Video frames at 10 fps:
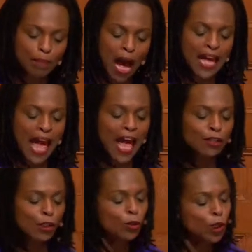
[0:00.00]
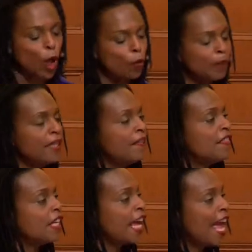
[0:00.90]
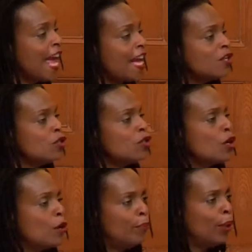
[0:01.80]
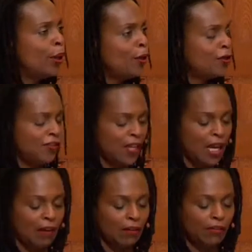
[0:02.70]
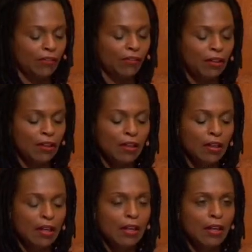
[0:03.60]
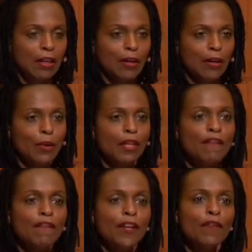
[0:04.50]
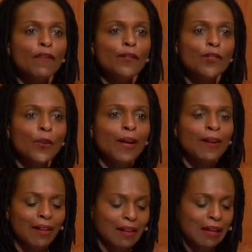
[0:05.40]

Maya Angelou told me that the caged bird sings with a fearful trill